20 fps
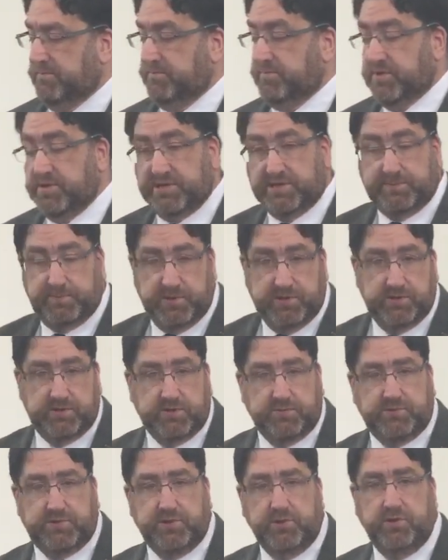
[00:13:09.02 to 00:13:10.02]
The Spirit
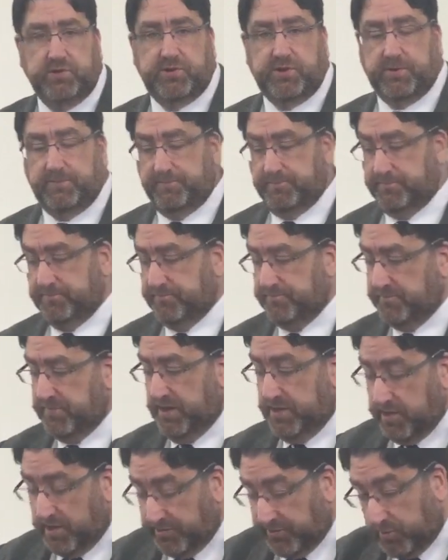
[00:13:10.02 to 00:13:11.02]
of Truth.
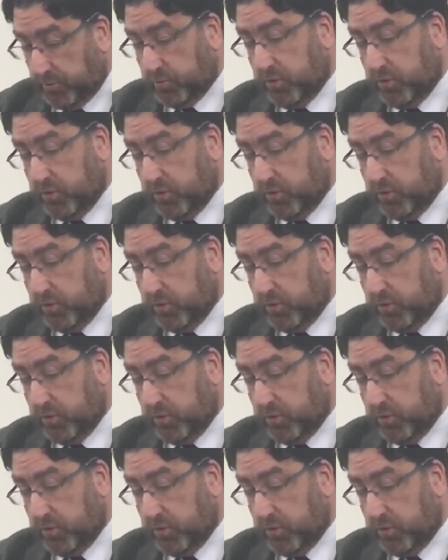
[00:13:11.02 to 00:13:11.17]
In other